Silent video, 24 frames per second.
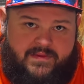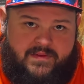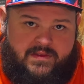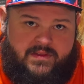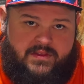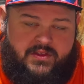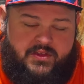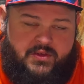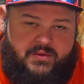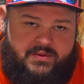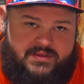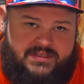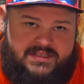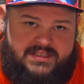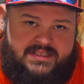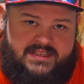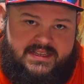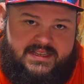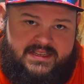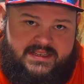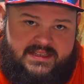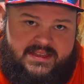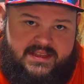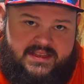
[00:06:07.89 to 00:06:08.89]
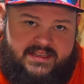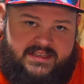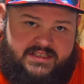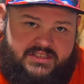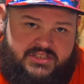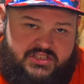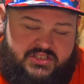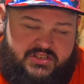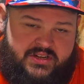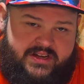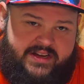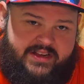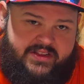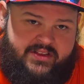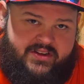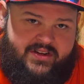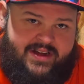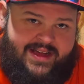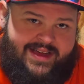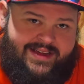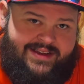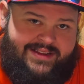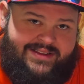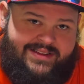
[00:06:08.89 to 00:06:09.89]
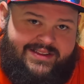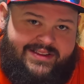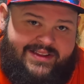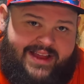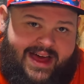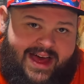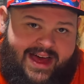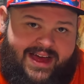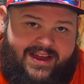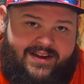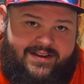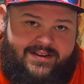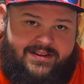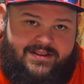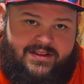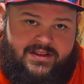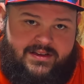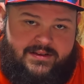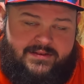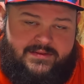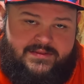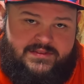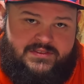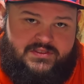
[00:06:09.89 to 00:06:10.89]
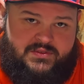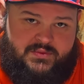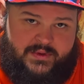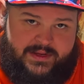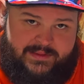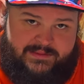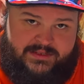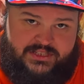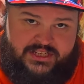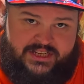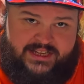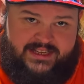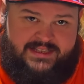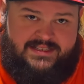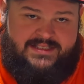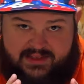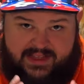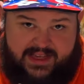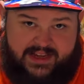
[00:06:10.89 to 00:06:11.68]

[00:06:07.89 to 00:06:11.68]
you'll see this trailer on a lot of swim jigs,